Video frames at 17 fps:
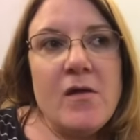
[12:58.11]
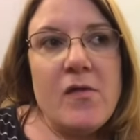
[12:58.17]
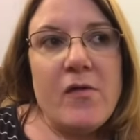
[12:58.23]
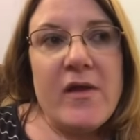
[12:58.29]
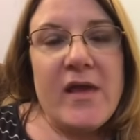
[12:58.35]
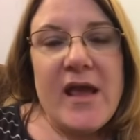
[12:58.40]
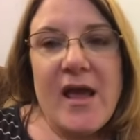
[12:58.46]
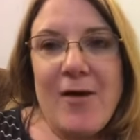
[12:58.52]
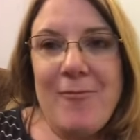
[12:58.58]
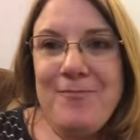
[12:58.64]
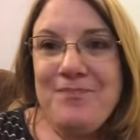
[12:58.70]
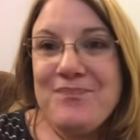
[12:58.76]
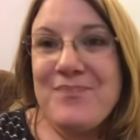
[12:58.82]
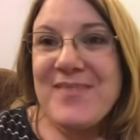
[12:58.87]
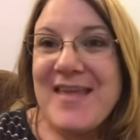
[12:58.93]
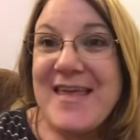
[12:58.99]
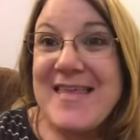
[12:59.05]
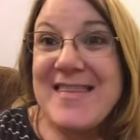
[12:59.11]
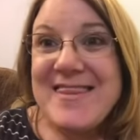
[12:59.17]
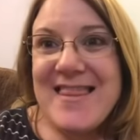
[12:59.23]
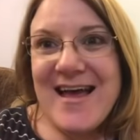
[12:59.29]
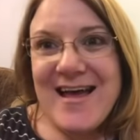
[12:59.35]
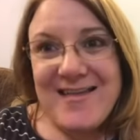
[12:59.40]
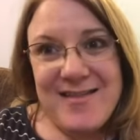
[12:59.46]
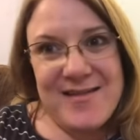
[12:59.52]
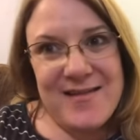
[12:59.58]
So anyhow,
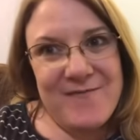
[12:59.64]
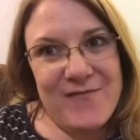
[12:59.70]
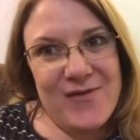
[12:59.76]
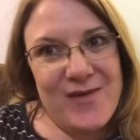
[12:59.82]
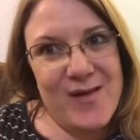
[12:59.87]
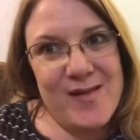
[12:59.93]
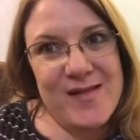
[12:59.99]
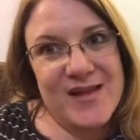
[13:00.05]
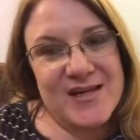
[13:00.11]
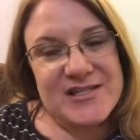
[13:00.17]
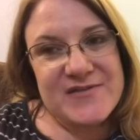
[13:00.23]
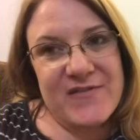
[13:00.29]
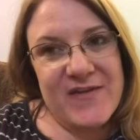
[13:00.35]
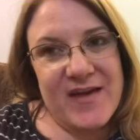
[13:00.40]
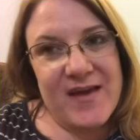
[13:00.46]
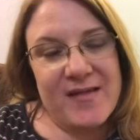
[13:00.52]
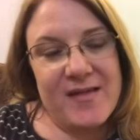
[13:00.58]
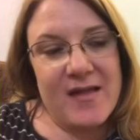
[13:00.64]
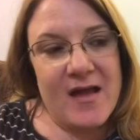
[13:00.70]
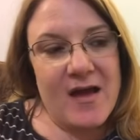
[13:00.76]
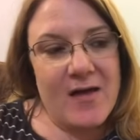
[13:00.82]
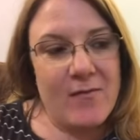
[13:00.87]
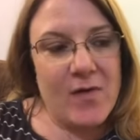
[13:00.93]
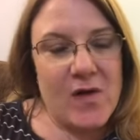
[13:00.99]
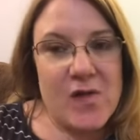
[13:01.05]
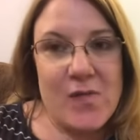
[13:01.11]
that's it for the Stitch Fix.
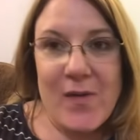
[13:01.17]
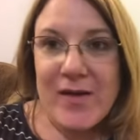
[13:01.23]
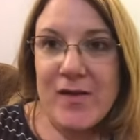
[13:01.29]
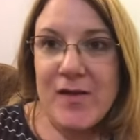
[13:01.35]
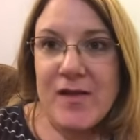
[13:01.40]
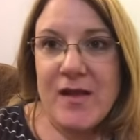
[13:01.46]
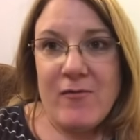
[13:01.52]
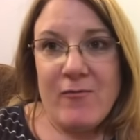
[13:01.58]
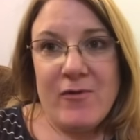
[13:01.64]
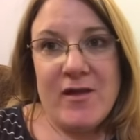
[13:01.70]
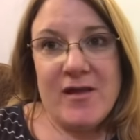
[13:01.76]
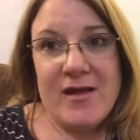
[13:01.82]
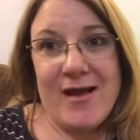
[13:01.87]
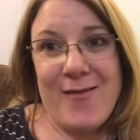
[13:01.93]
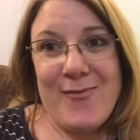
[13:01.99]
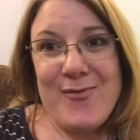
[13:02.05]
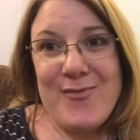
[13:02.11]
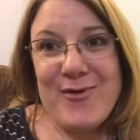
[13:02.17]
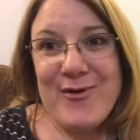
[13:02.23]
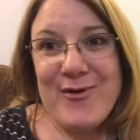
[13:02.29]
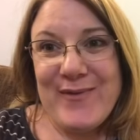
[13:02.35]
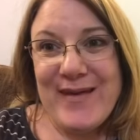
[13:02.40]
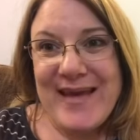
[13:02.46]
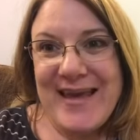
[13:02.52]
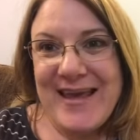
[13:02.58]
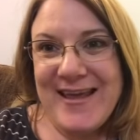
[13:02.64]
Expect to see one in a couple
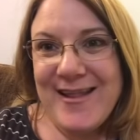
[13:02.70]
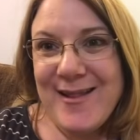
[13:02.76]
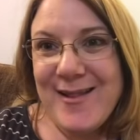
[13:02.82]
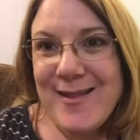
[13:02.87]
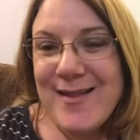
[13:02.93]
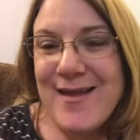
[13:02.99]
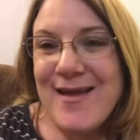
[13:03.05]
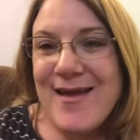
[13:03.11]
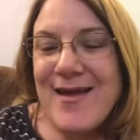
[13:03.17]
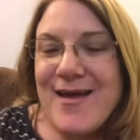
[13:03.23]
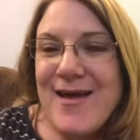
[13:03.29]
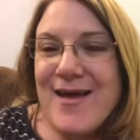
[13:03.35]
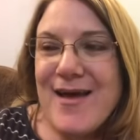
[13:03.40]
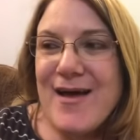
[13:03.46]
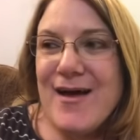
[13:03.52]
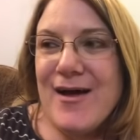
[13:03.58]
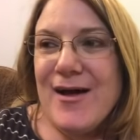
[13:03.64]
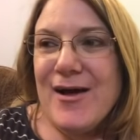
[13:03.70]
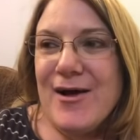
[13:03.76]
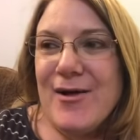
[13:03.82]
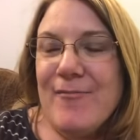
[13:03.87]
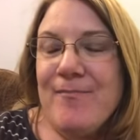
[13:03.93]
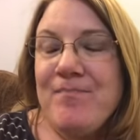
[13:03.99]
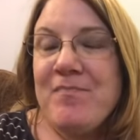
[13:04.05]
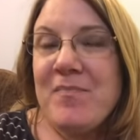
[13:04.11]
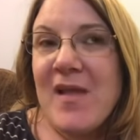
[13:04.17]
weeks.
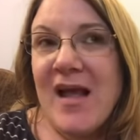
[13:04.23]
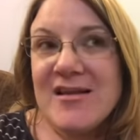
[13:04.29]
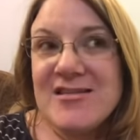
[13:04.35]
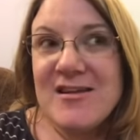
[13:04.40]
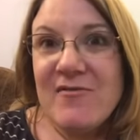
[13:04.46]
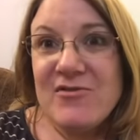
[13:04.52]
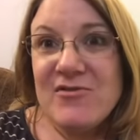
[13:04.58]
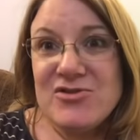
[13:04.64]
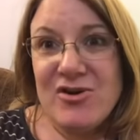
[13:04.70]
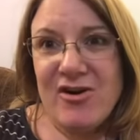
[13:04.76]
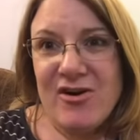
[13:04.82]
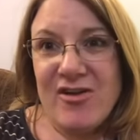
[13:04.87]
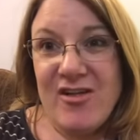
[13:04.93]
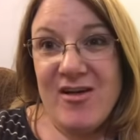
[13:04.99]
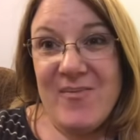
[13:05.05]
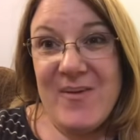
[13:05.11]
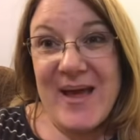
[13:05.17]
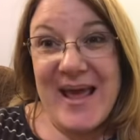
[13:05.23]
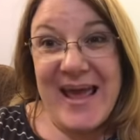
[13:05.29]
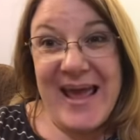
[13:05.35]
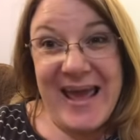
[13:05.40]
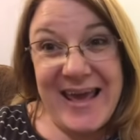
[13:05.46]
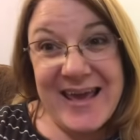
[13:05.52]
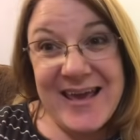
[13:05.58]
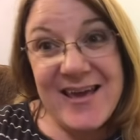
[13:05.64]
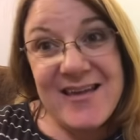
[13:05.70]
I actually have a trunk club
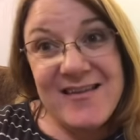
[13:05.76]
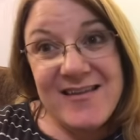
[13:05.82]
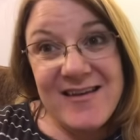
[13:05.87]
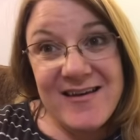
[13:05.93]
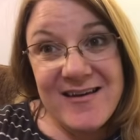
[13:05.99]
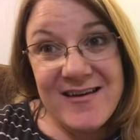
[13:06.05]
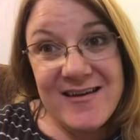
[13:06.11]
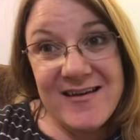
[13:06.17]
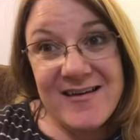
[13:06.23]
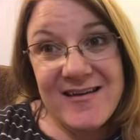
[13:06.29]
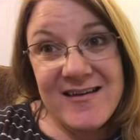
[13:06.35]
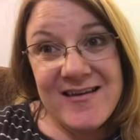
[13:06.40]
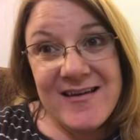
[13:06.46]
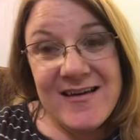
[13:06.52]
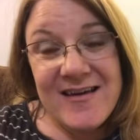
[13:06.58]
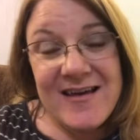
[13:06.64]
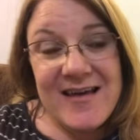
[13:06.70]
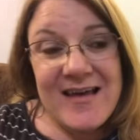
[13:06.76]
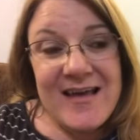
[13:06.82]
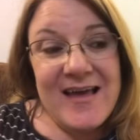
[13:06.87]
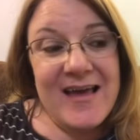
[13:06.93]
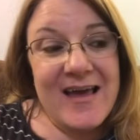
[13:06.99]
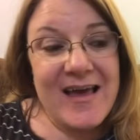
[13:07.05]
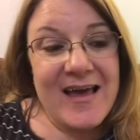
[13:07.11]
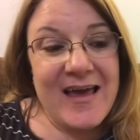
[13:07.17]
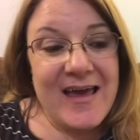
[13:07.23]
and
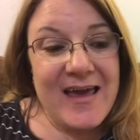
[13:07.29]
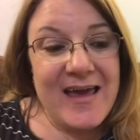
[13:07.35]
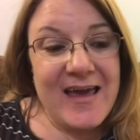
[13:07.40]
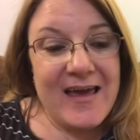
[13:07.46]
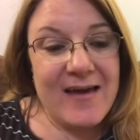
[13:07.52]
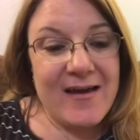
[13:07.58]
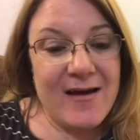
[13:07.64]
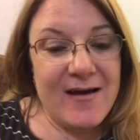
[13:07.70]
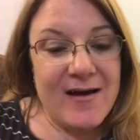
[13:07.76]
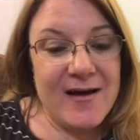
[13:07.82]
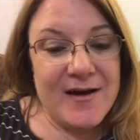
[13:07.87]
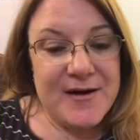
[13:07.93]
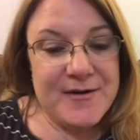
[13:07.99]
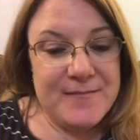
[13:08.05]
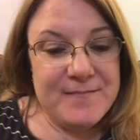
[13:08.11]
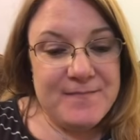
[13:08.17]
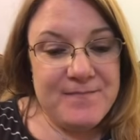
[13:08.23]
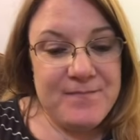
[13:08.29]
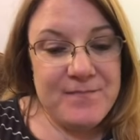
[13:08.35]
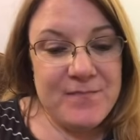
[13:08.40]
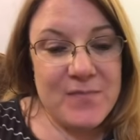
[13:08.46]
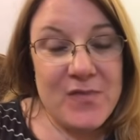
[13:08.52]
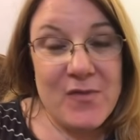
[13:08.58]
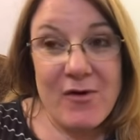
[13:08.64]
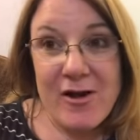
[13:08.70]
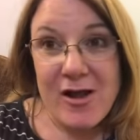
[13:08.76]
a
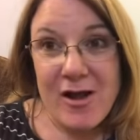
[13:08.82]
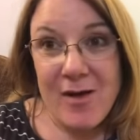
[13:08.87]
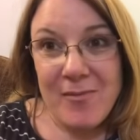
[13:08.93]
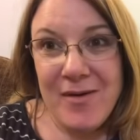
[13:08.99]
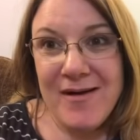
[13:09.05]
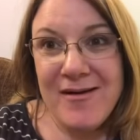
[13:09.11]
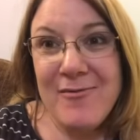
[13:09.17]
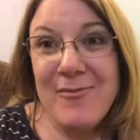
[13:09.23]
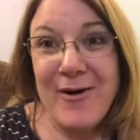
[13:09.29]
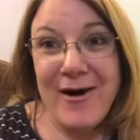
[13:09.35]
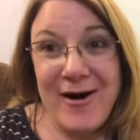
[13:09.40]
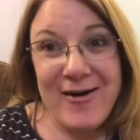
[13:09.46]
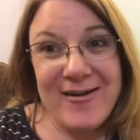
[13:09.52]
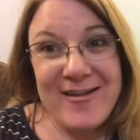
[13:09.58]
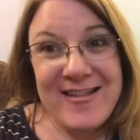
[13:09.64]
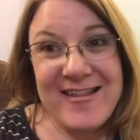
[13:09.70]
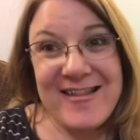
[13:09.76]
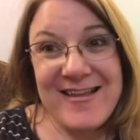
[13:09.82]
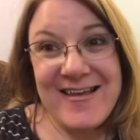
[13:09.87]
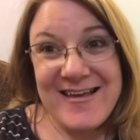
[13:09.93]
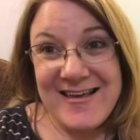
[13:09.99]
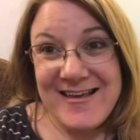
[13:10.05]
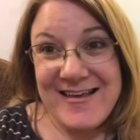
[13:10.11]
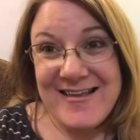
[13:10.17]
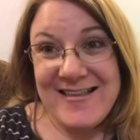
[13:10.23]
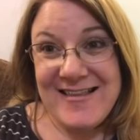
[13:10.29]
thread up box
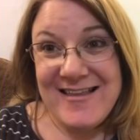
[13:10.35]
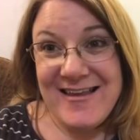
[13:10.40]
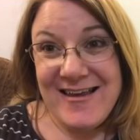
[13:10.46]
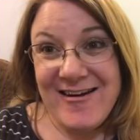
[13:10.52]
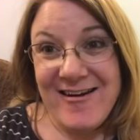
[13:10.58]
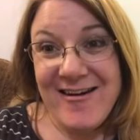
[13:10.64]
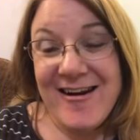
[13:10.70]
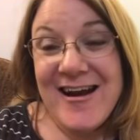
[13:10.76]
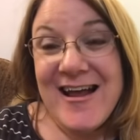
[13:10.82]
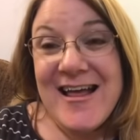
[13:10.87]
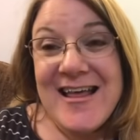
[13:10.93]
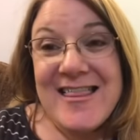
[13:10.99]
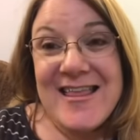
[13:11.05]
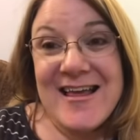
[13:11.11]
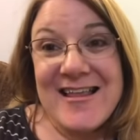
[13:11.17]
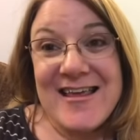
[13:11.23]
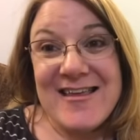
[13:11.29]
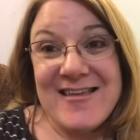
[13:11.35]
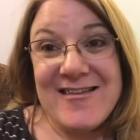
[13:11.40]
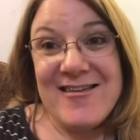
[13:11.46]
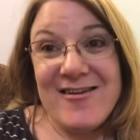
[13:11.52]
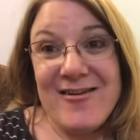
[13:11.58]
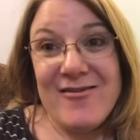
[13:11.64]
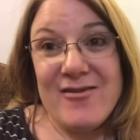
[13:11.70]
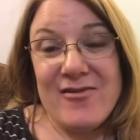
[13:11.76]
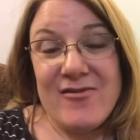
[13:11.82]
here that I need to
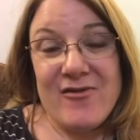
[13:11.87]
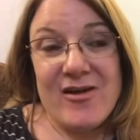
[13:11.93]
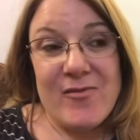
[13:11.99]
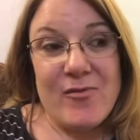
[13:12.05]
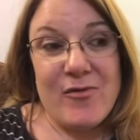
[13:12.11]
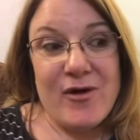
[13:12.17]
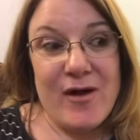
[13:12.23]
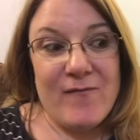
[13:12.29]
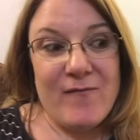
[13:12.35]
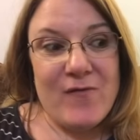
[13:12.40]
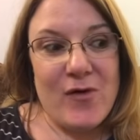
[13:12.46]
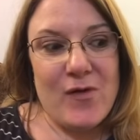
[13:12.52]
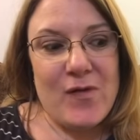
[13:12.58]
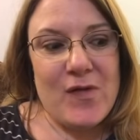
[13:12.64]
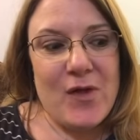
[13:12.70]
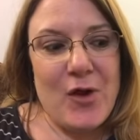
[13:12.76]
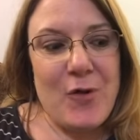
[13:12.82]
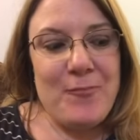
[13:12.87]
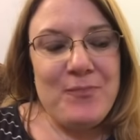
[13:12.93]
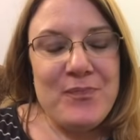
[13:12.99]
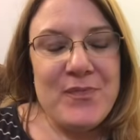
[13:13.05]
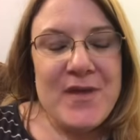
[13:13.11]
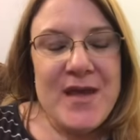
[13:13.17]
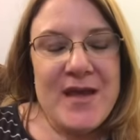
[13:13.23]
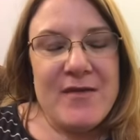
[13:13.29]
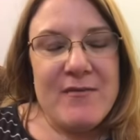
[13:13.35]
do. The thread up will come first, so I
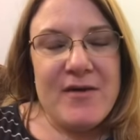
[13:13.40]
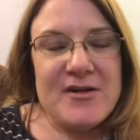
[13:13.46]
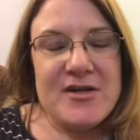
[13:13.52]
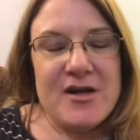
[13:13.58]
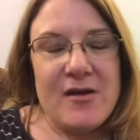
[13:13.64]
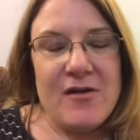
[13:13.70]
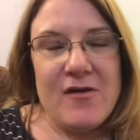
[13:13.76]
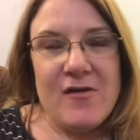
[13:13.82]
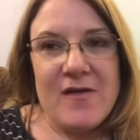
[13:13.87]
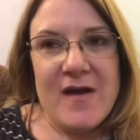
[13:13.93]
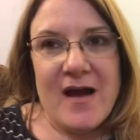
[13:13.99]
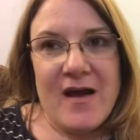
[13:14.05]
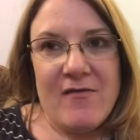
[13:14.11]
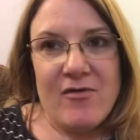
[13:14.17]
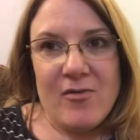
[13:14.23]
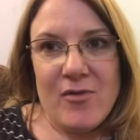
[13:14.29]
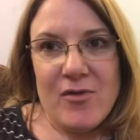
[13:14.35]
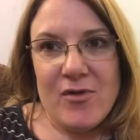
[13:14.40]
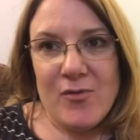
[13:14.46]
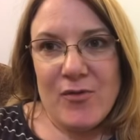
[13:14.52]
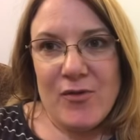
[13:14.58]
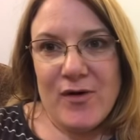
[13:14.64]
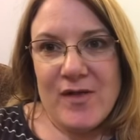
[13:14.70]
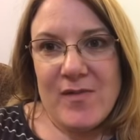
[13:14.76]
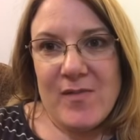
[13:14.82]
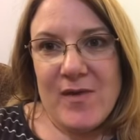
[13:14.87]
might try to do that after I put the
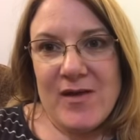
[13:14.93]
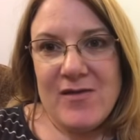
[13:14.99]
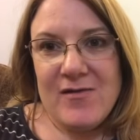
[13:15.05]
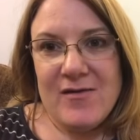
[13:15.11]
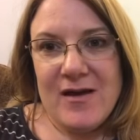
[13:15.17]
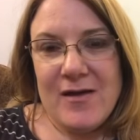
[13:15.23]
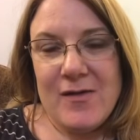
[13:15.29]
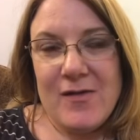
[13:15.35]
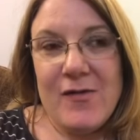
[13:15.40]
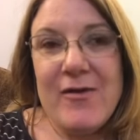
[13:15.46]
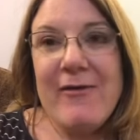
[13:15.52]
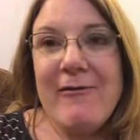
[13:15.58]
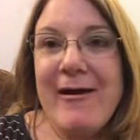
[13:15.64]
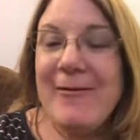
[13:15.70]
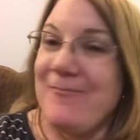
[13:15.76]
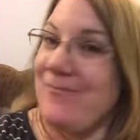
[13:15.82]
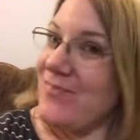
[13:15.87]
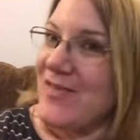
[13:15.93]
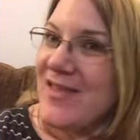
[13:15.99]
boys to bed tonight. So anyway,